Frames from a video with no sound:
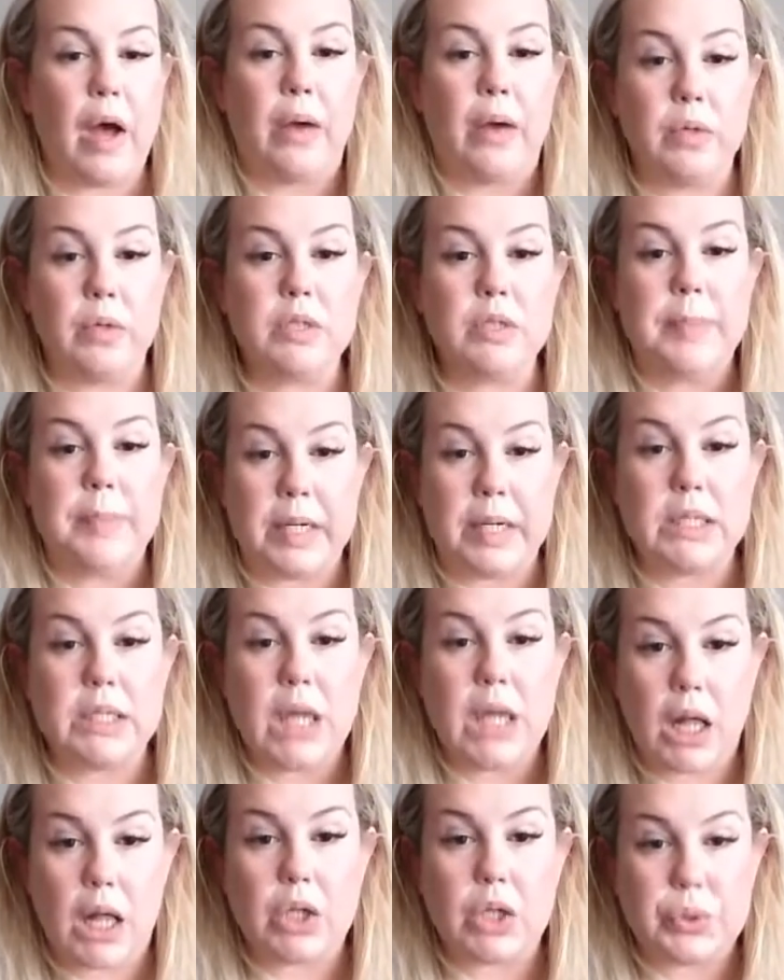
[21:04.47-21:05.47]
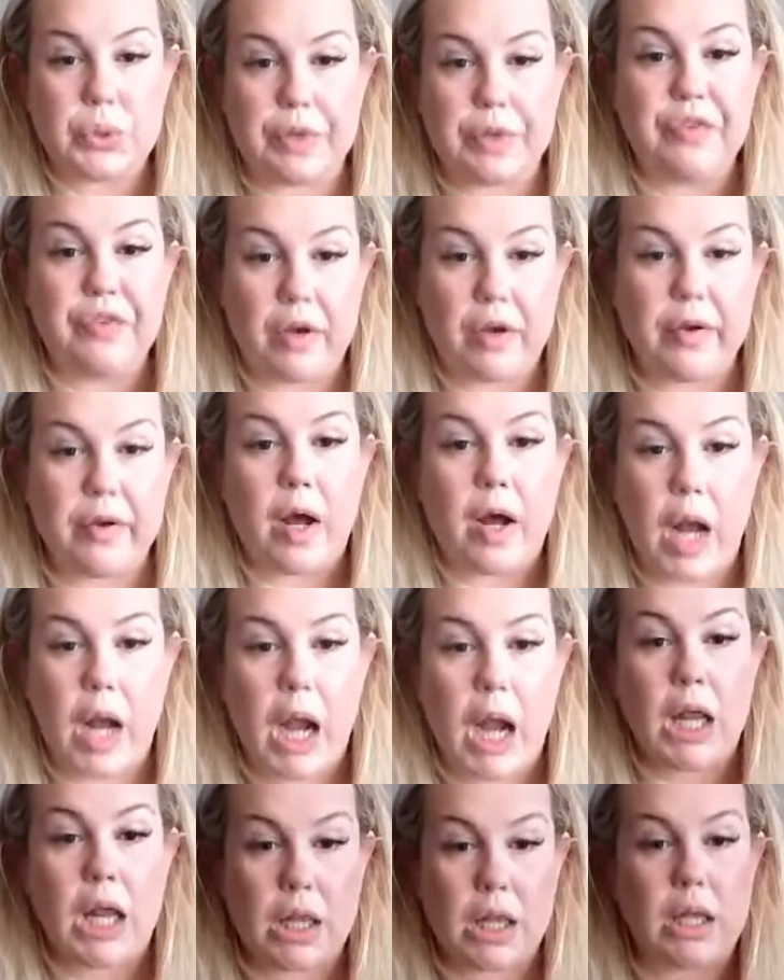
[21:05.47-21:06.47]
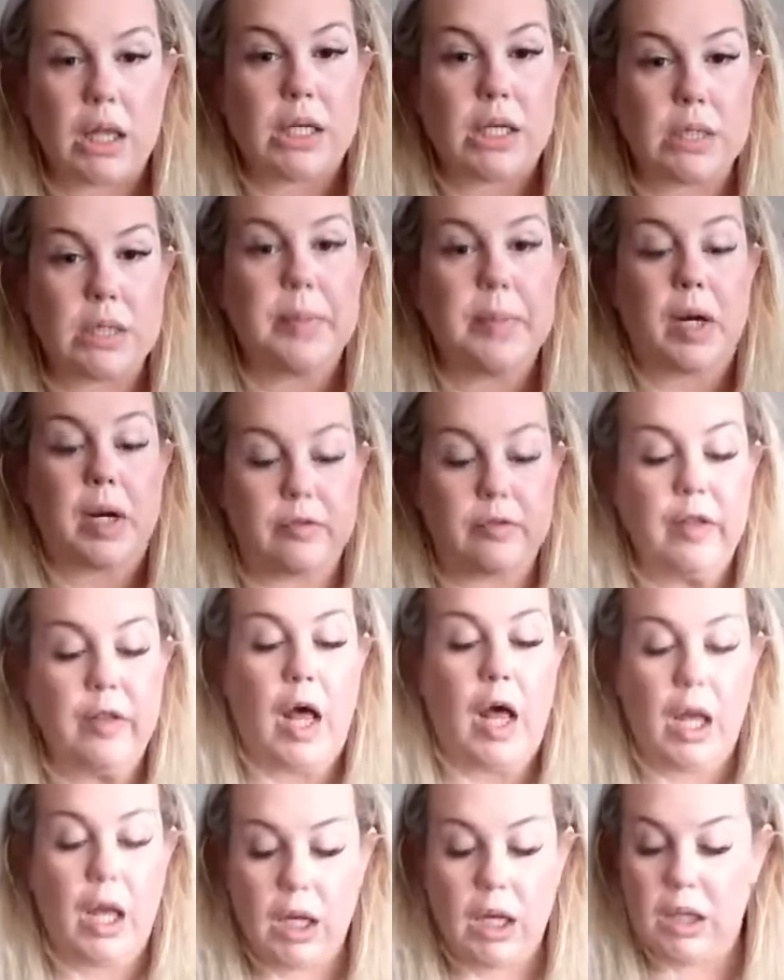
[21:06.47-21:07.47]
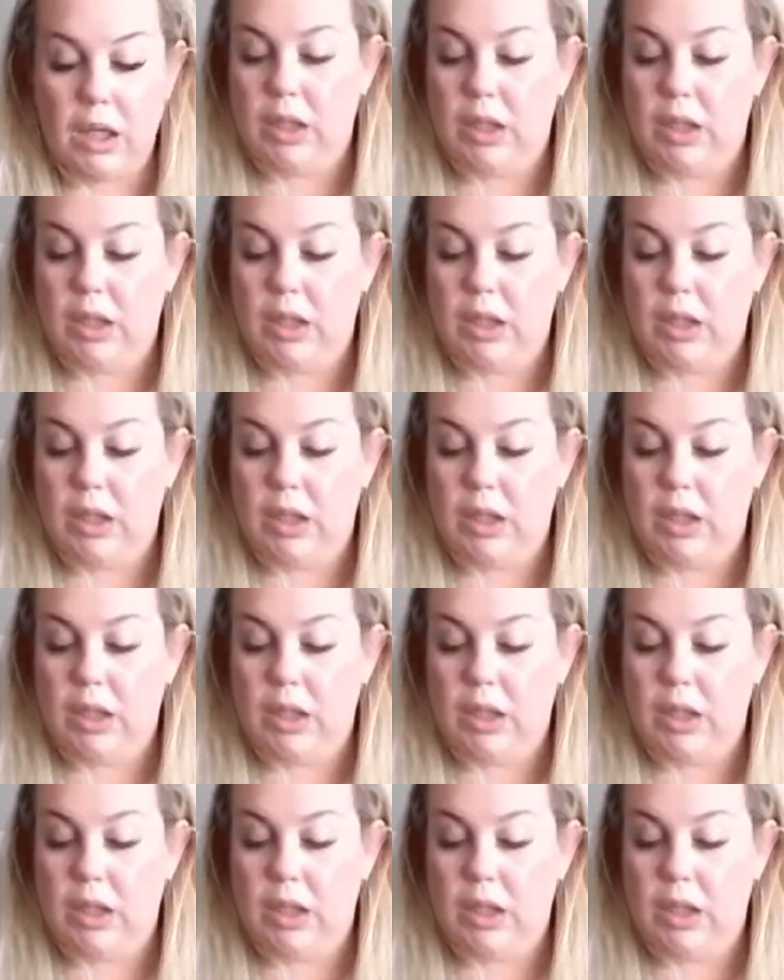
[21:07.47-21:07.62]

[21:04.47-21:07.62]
I will spend $1.25 on anything that's a butterfly.